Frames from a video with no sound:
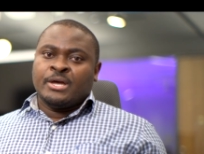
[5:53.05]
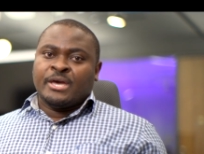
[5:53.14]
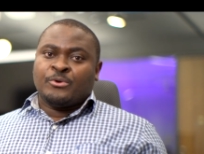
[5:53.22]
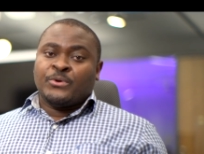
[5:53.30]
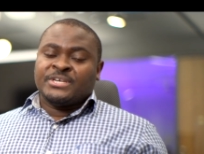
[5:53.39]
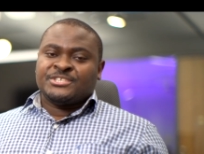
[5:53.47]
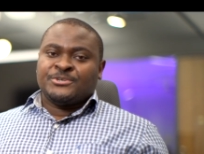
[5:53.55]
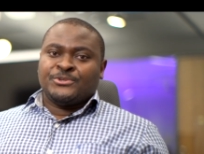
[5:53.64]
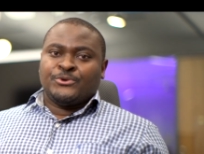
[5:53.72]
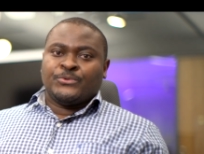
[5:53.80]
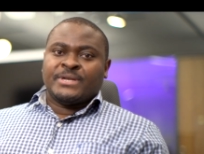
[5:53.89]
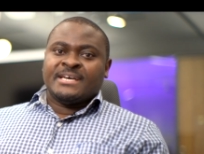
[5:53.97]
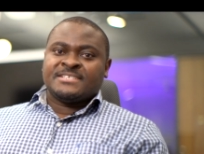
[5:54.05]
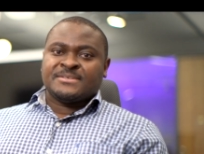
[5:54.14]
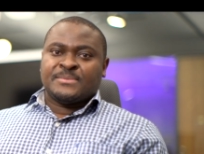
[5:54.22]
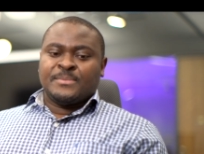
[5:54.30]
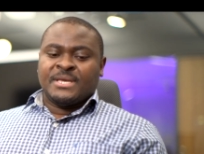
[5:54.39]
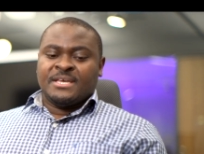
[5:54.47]
A question you would
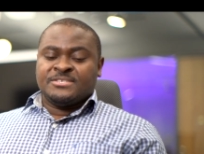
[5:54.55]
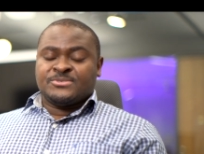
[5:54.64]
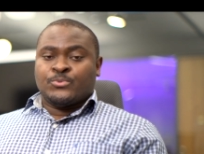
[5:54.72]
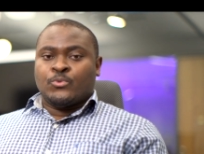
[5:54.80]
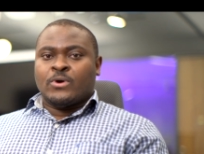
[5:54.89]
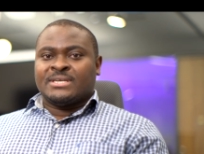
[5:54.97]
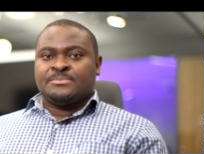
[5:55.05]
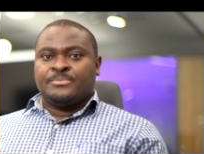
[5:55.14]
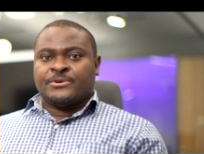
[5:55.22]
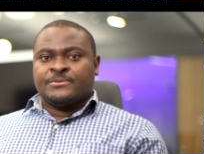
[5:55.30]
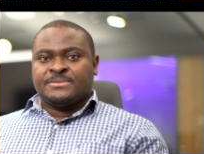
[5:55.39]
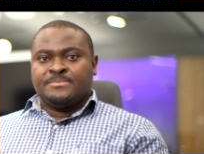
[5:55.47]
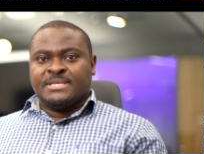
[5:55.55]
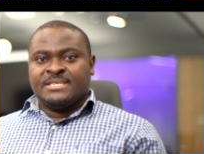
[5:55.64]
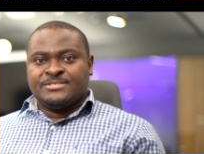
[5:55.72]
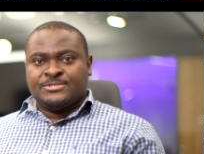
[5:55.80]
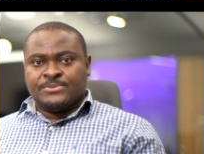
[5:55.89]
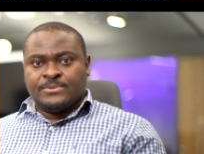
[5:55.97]
ask me is what brought me
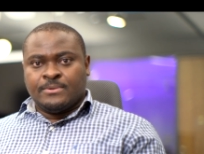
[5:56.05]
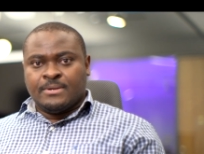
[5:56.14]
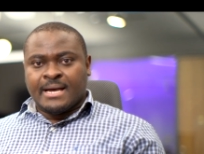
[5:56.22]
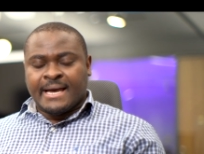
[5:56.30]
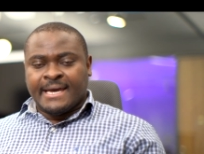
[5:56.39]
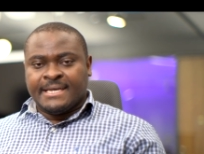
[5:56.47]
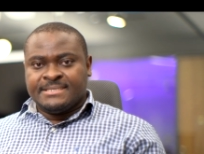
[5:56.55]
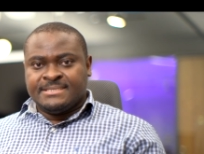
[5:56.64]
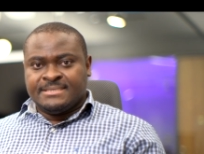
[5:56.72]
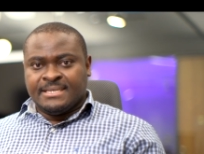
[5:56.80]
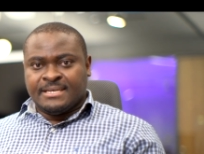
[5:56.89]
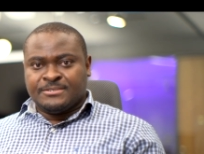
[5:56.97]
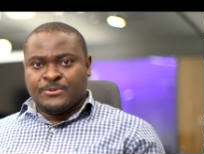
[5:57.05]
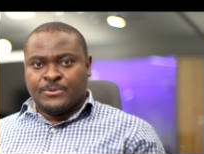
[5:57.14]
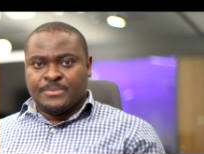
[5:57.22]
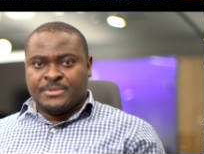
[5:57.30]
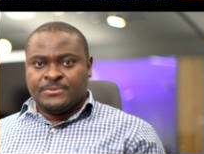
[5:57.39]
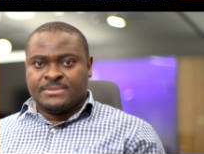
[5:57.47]
into IT and
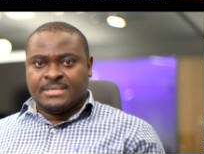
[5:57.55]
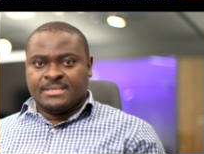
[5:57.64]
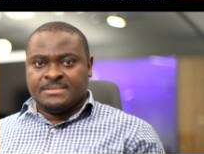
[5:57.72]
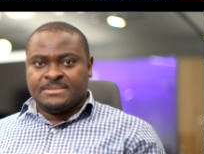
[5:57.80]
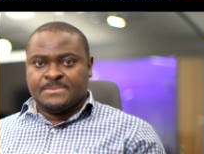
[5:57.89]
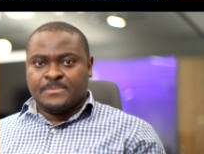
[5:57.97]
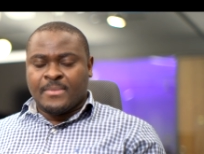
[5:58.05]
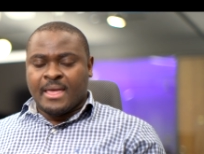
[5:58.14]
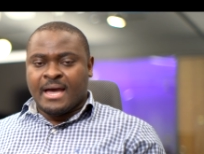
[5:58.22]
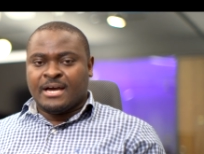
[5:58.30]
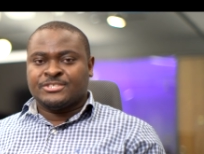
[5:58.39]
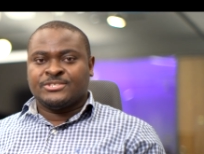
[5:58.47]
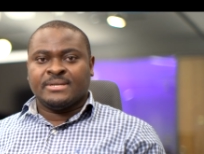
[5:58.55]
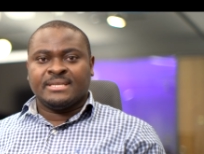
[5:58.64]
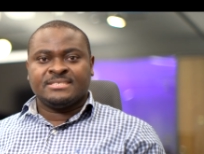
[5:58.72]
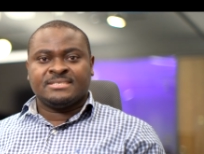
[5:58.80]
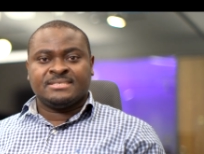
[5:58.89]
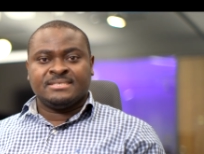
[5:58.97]
computers?
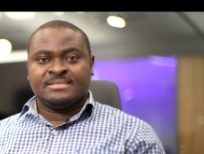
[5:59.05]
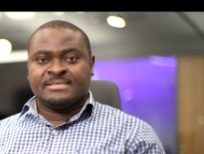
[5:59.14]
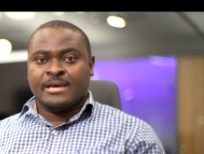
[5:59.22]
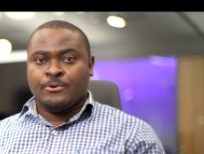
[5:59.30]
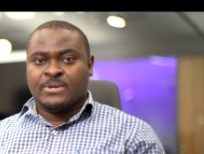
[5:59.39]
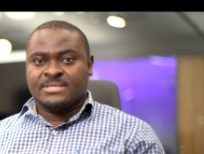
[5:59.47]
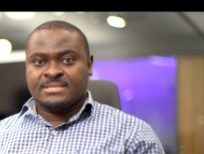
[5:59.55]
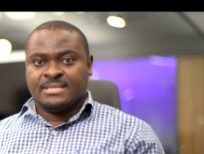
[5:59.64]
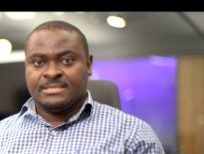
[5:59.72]
Actually, since I was a